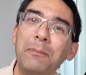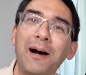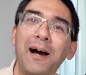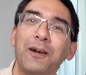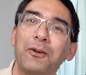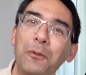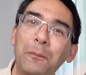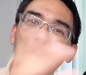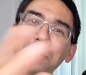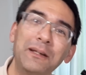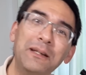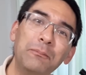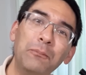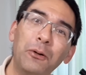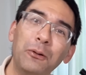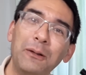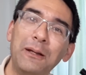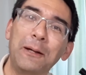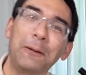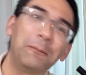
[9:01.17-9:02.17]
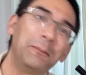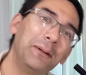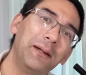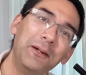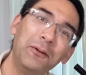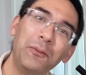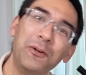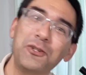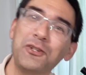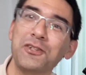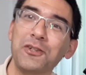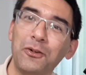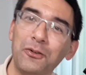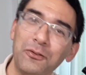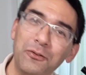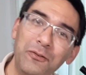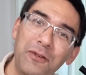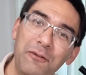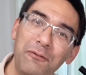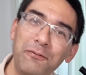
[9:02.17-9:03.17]
buy a complete model airplane, which is
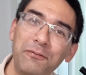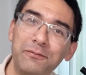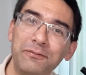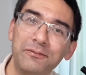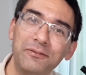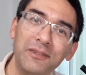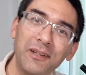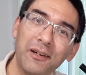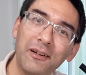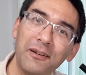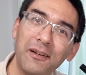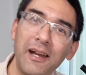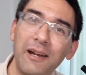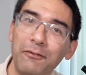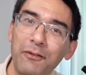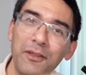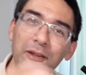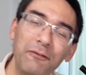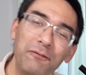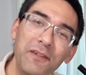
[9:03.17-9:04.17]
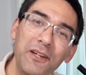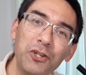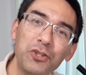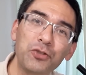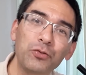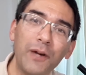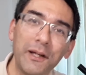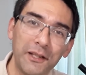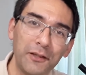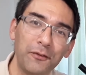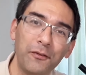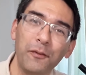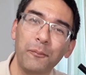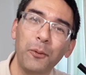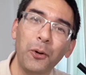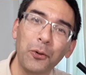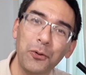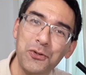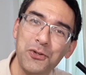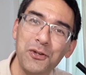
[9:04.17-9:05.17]
already yeah, everything finished right out of the
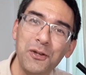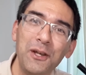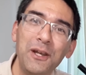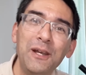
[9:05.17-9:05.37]
box.